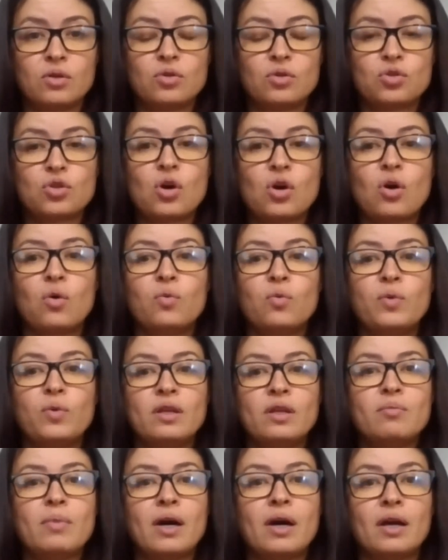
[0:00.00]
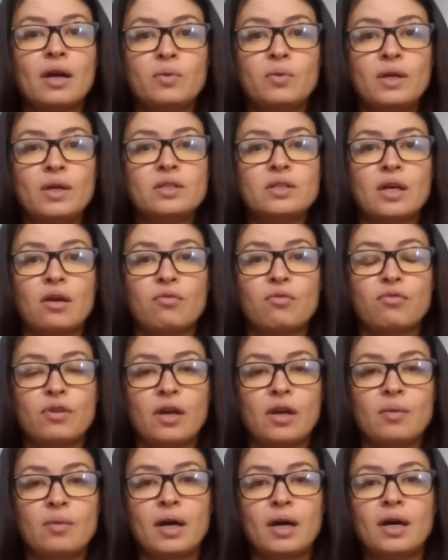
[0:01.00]
So within my week time
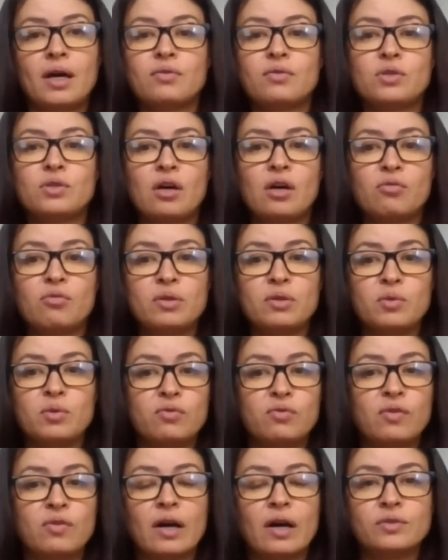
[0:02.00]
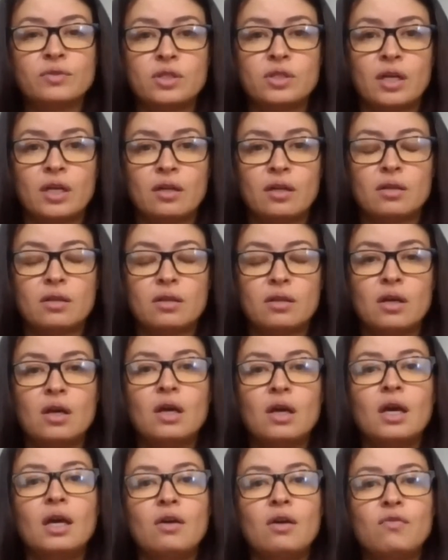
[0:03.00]
frame, I have to have between 5 to 10.
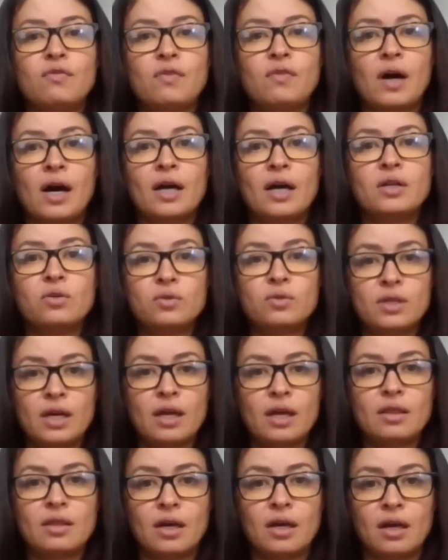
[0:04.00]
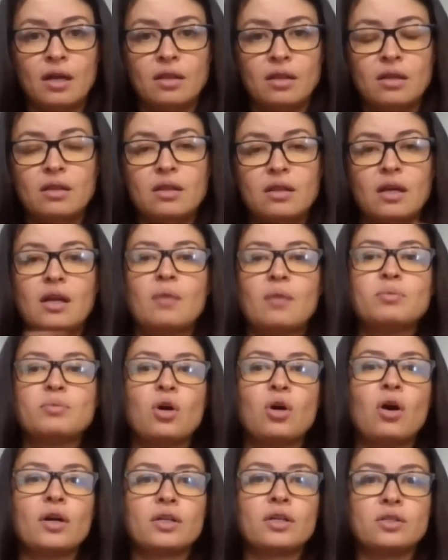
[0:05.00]
If I don't get that, then I'm
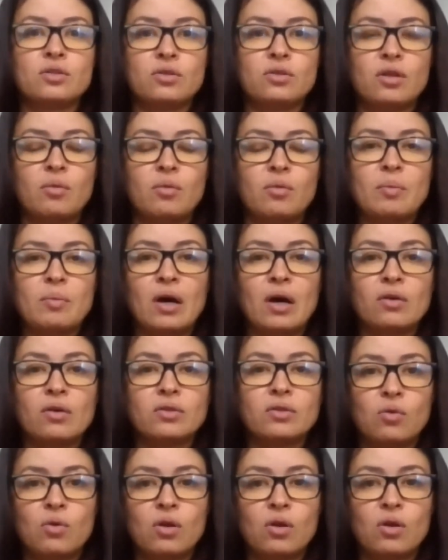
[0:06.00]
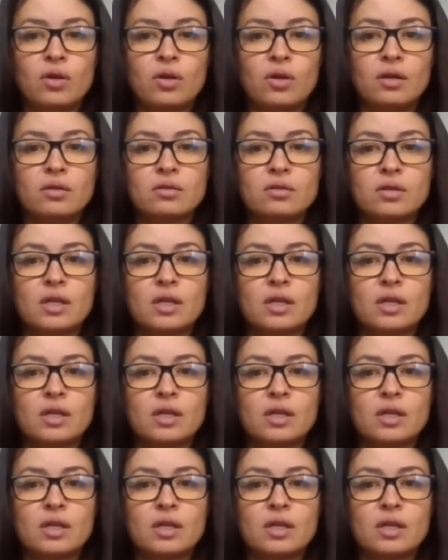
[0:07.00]
talking to them about the quality.